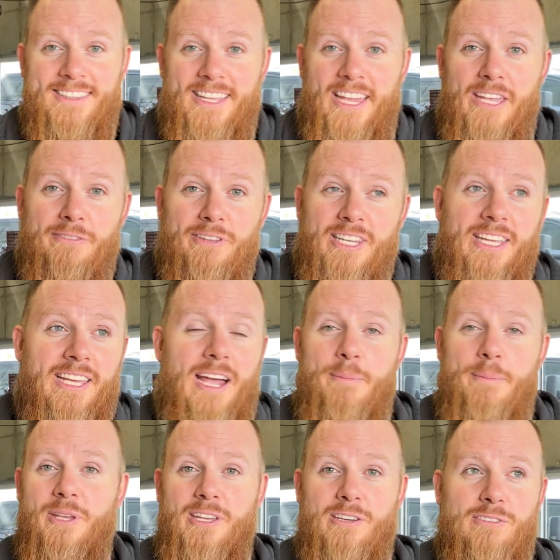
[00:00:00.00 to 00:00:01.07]
the evening. I'm
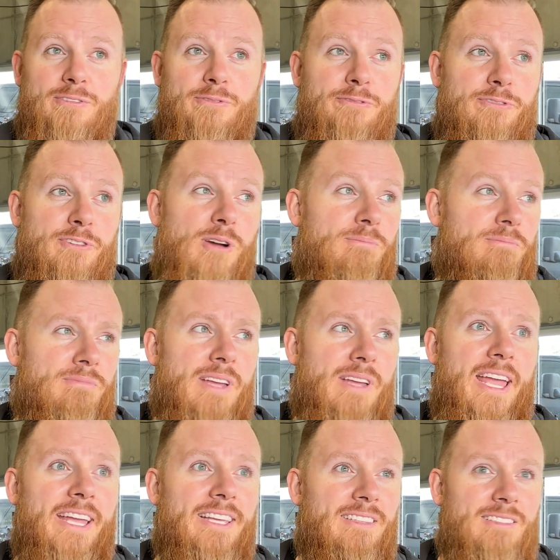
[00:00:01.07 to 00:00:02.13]
here from
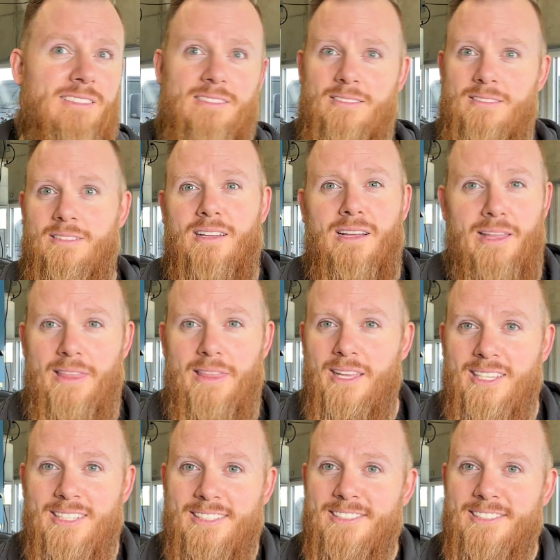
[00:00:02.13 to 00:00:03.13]
8, I think.